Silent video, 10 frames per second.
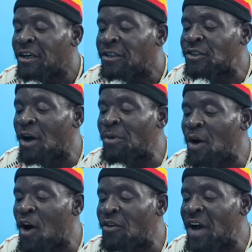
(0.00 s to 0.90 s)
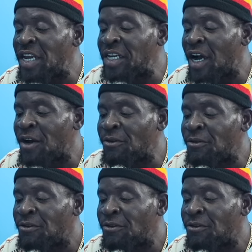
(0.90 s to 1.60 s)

somewhere over near